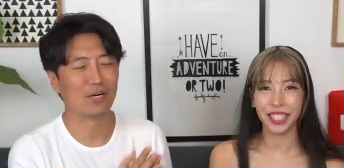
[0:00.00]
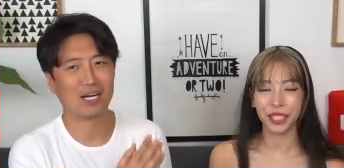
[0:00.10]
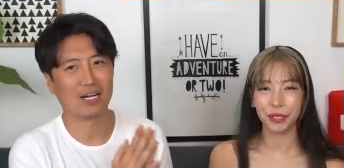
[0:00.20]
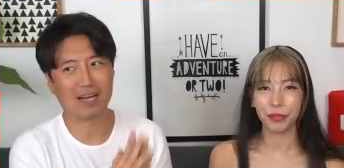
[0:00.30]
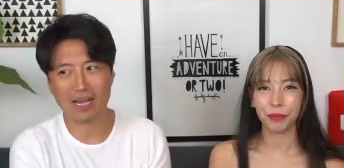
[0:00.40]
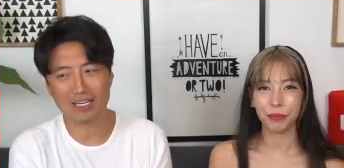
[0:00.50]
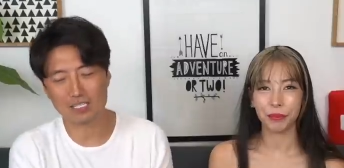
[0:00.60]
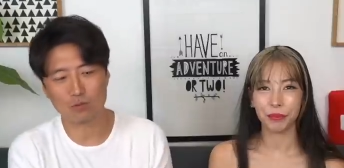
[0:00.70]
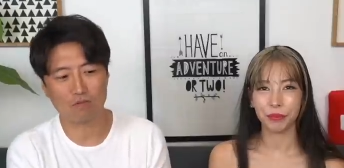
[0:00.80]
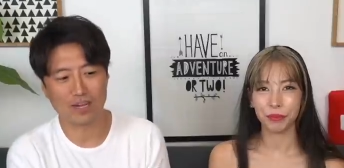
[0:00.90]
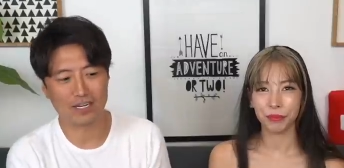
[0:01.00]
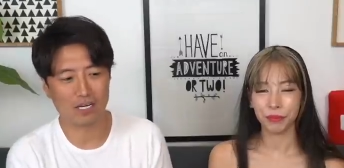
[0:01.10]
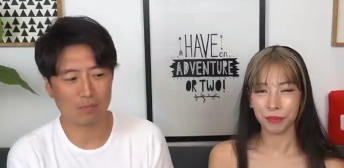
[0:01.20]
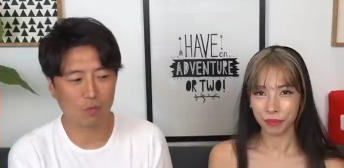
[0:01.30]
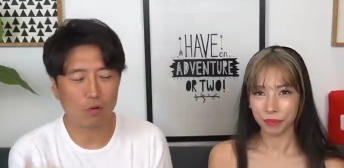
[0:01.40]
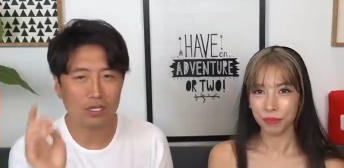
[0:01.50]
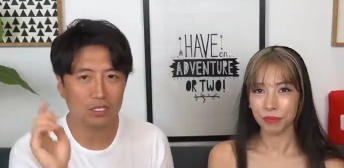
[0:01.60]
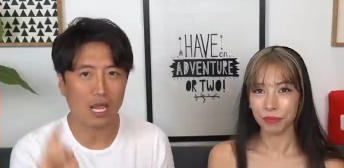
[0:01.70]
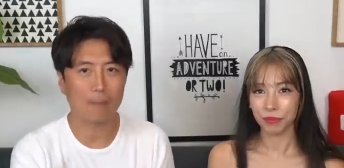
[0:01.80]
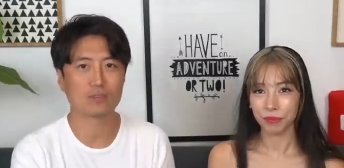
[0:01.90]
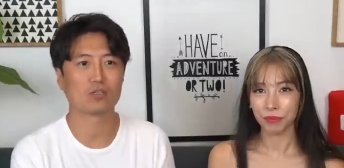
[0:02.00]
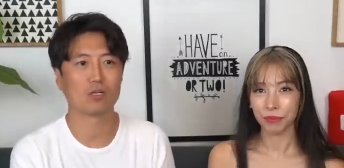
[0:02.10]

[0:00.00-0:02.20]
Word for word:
Speaker 1: But I, I, guess we'll find out. But we went to episode